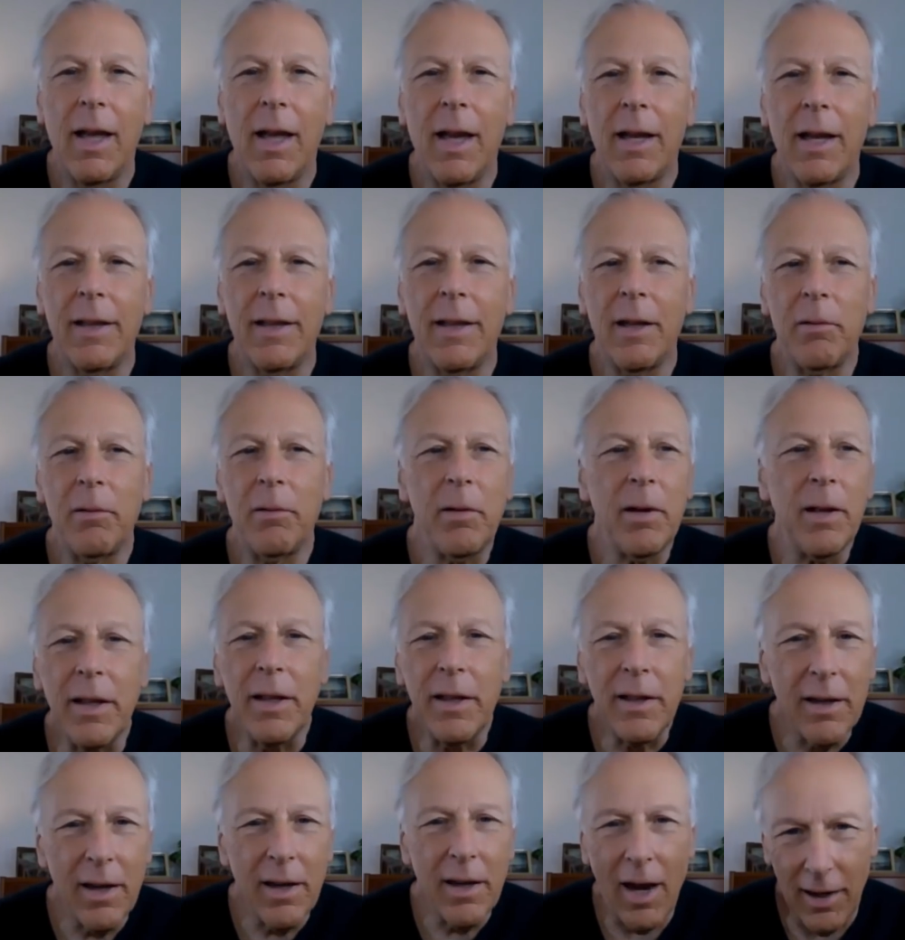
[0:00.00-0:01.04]
and that really
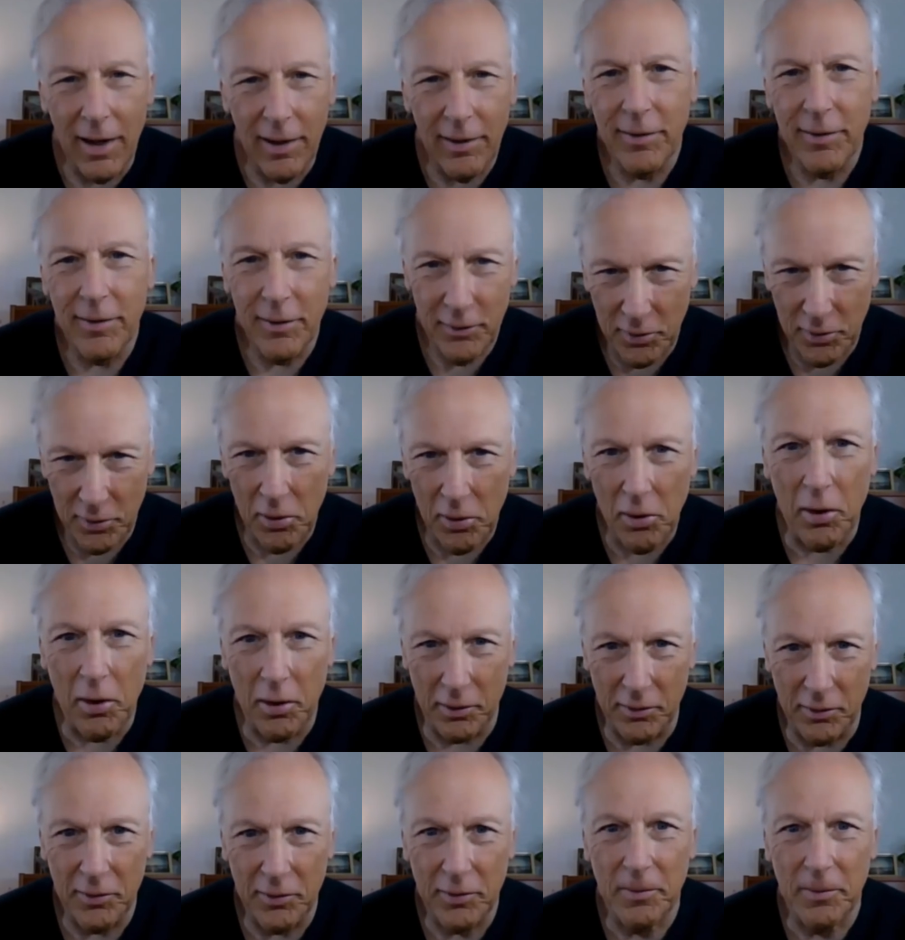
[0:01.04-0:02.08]
God is in charge.